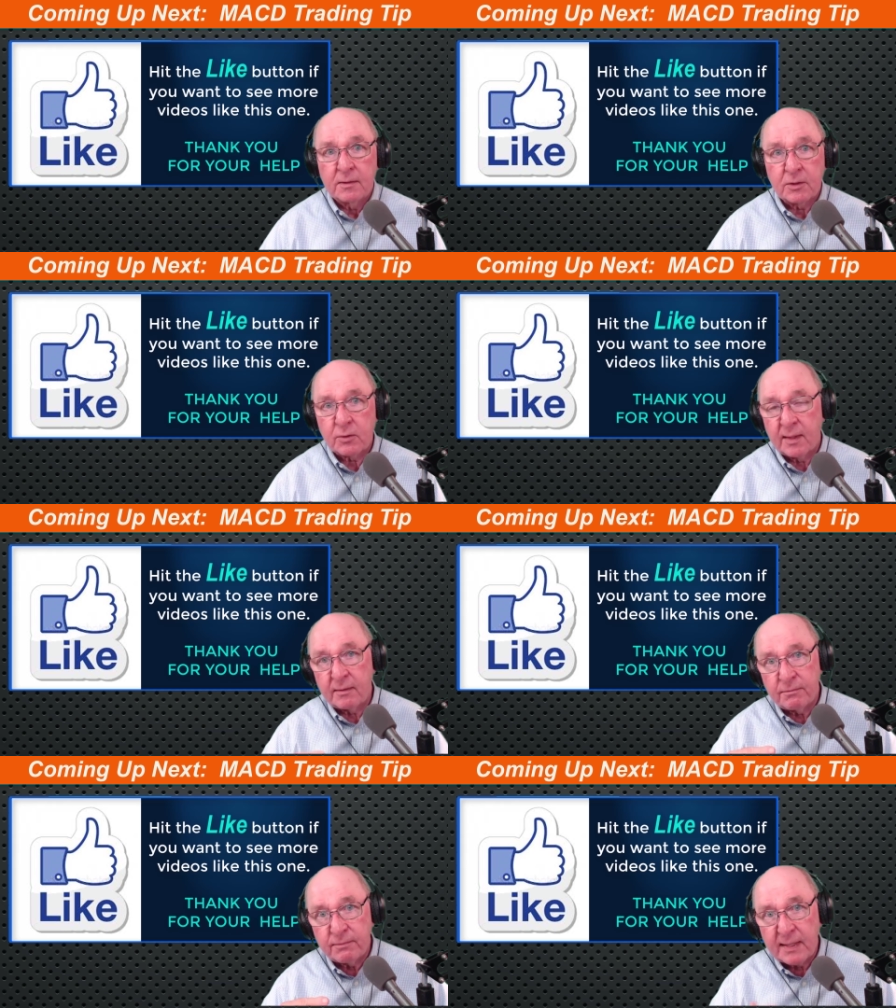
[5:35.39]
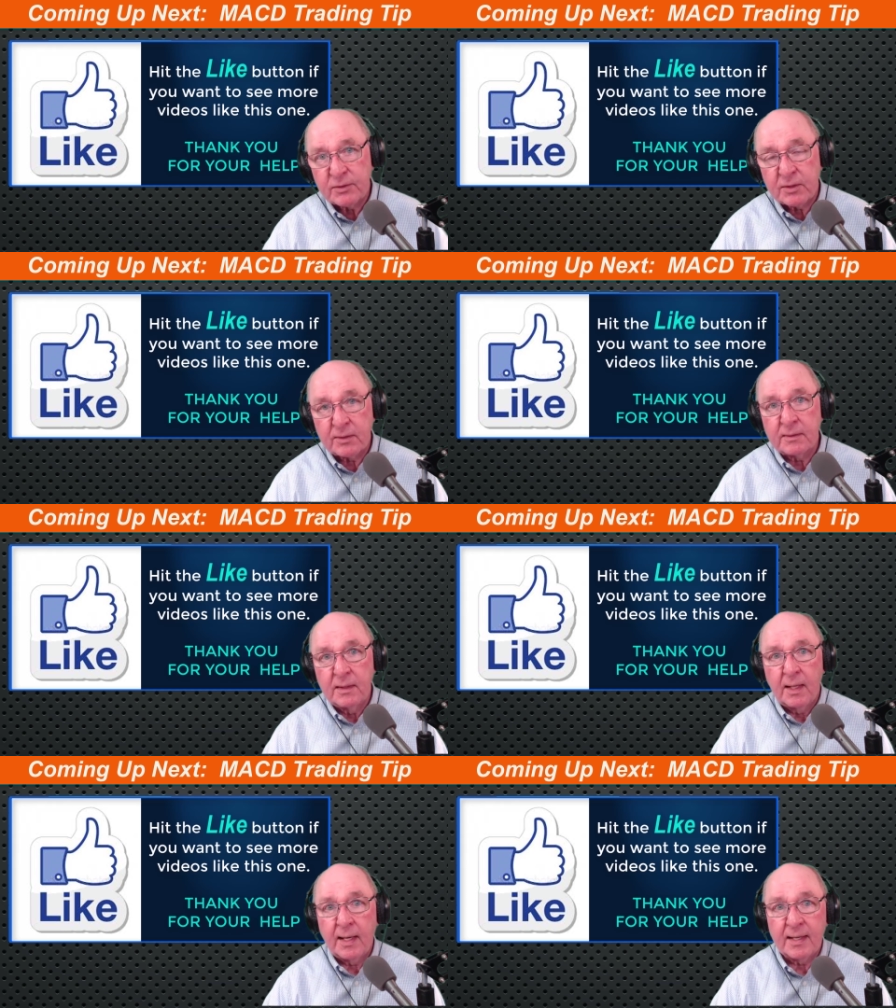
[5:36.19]
to trade faster
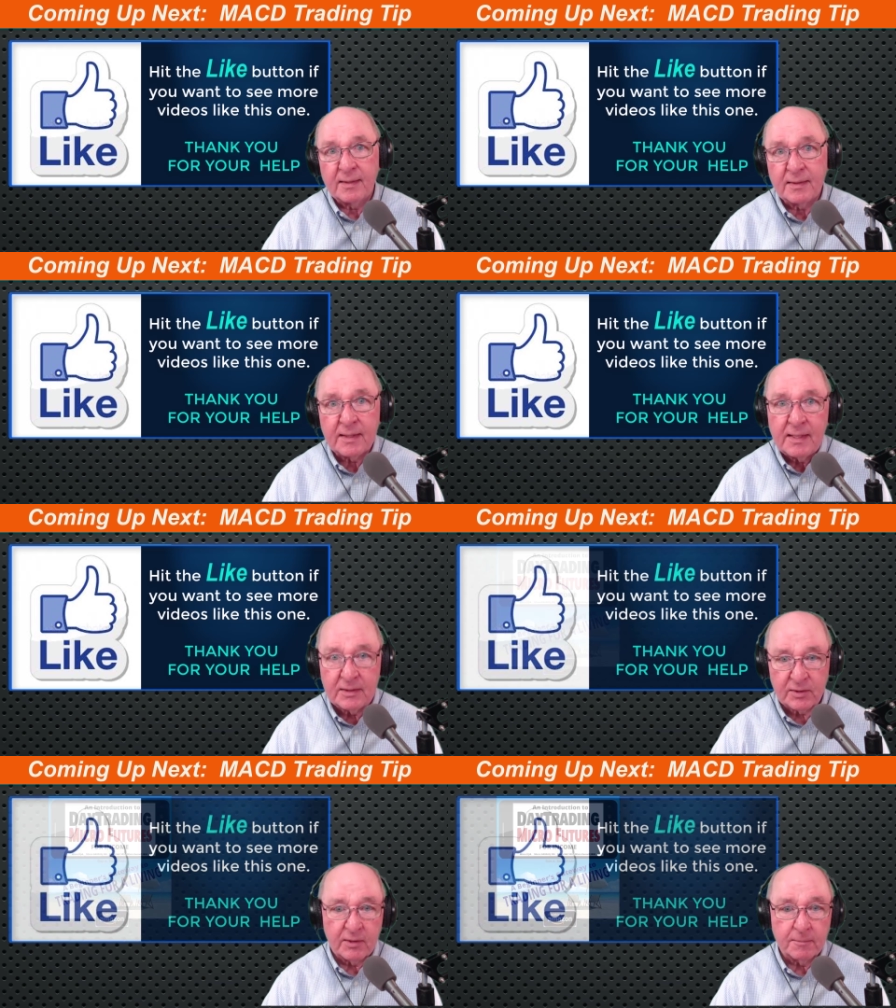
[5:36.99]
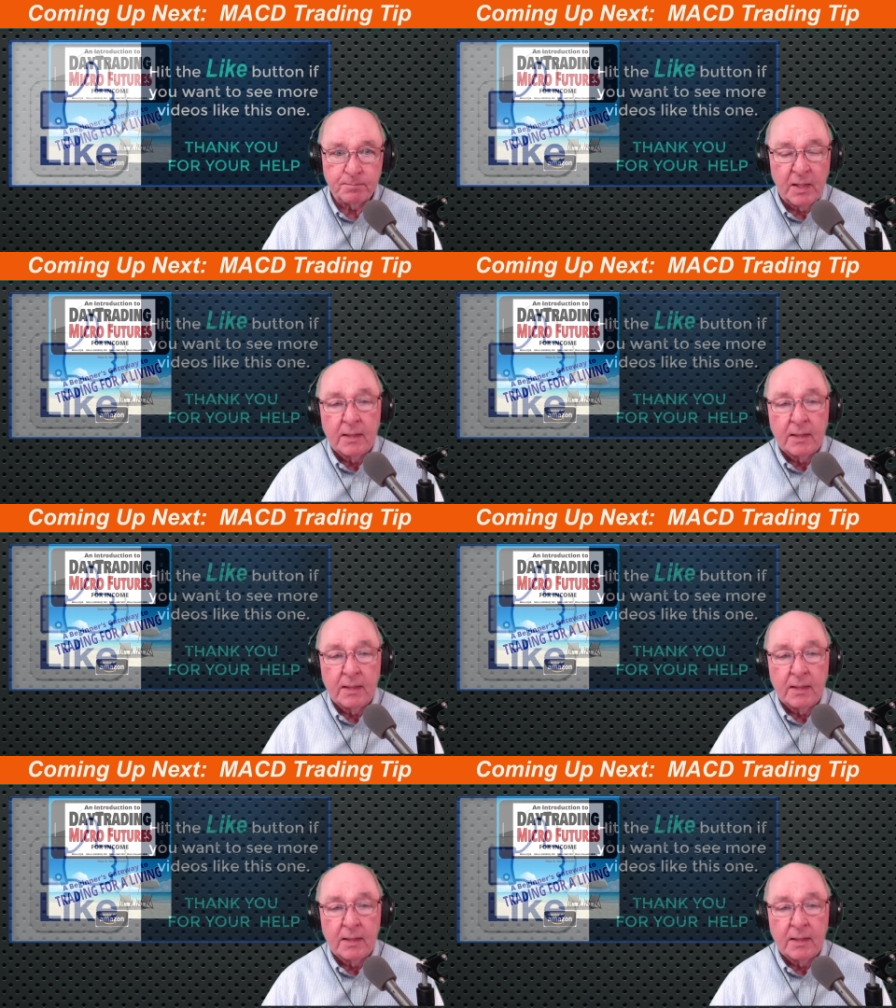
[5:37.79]
and easier.